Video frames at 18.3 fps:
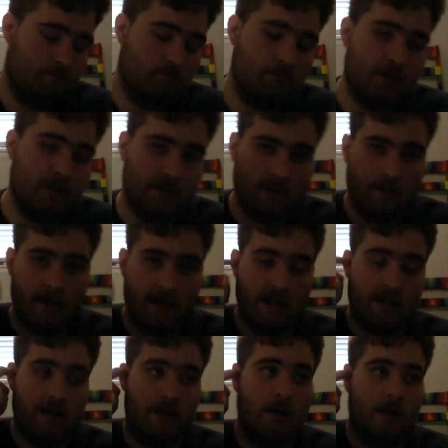put them
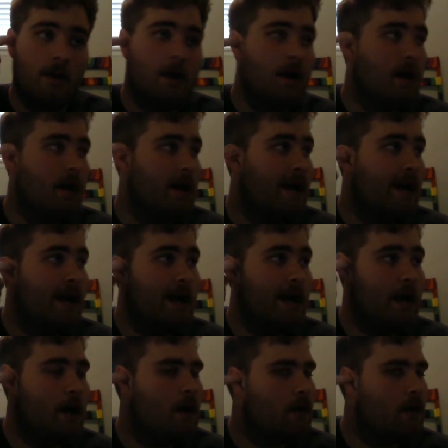in there.
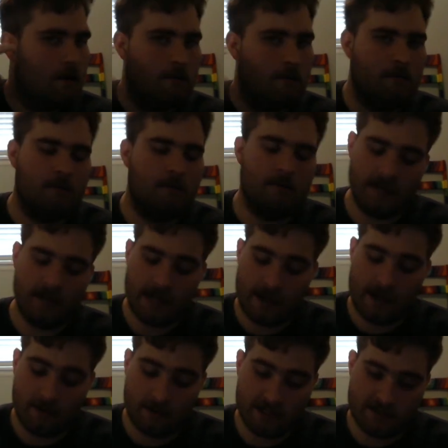
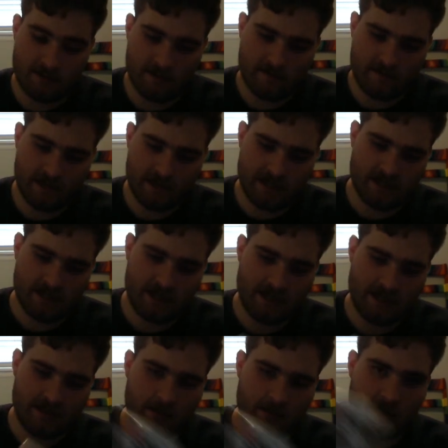Now, let's move on to the
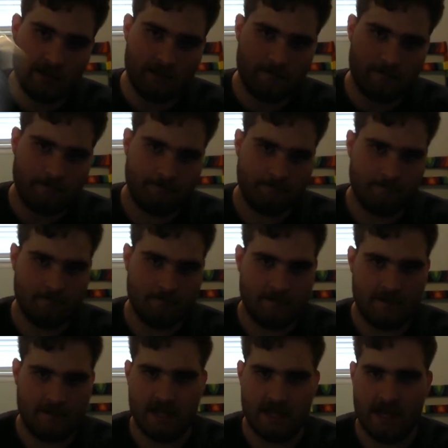other one,
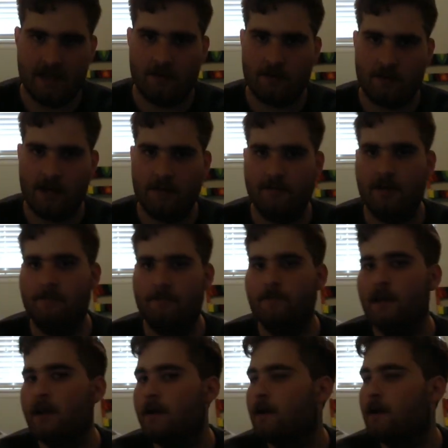Danganronpa.
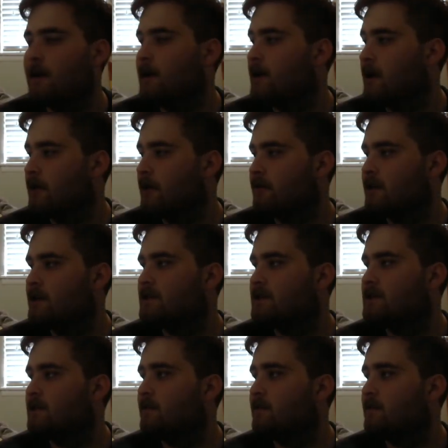Another easy